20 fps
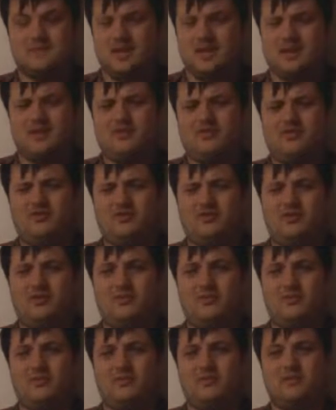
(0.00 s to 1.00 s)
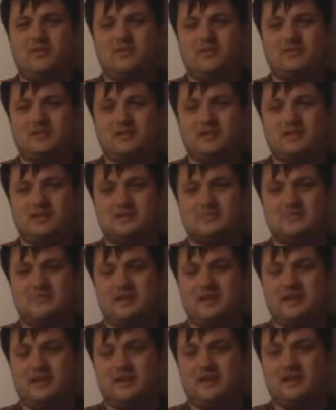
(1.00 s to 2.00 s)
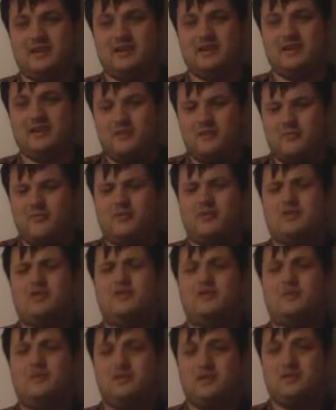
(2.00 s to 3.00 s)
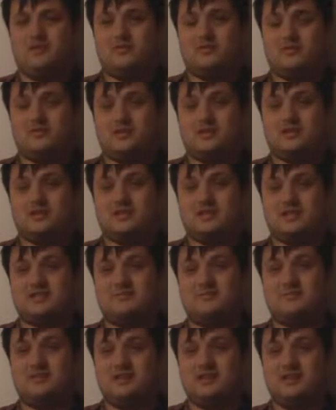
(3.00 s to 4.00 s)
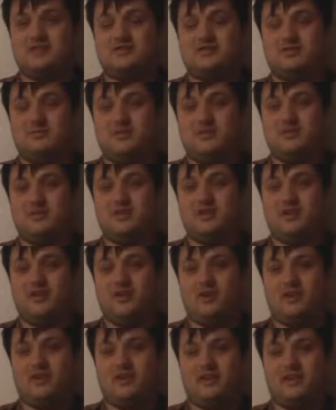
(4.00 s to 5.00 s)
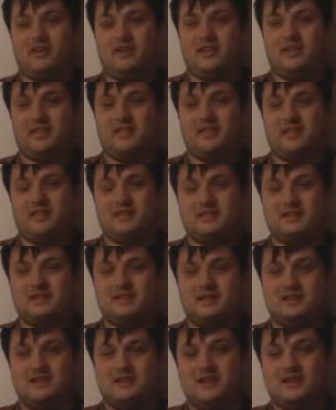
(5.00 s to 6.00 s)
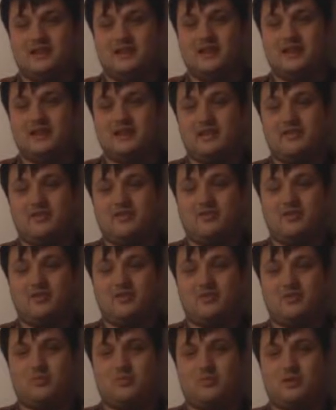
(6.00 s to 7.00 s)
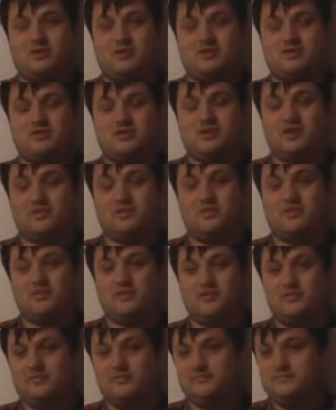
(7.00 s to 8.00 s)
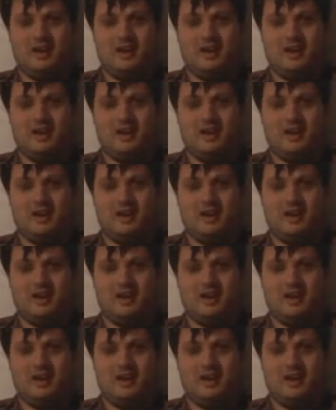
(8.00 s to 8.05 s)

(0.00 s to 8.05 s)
I don't know, the movie doesn't explain it. But the movie does explain some of the other things that I found questionable.